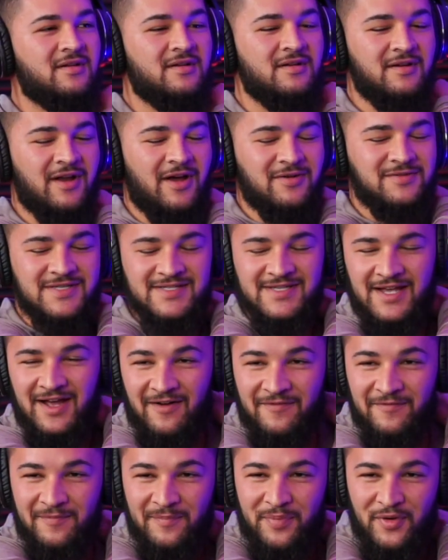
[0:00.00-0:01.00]
Note to
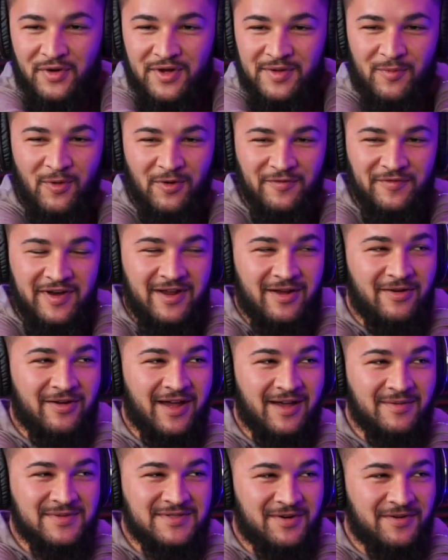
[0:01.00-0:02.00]
self: put more video
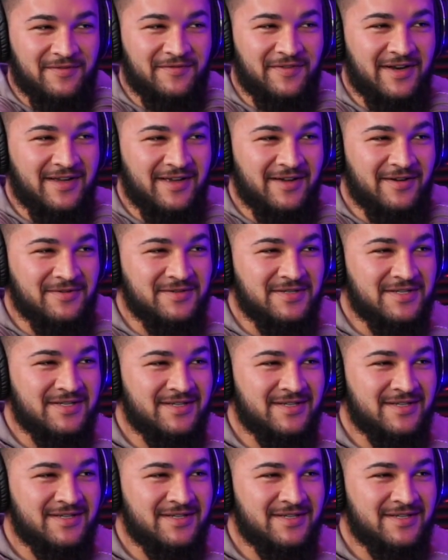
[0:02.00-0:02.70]
games on our videos.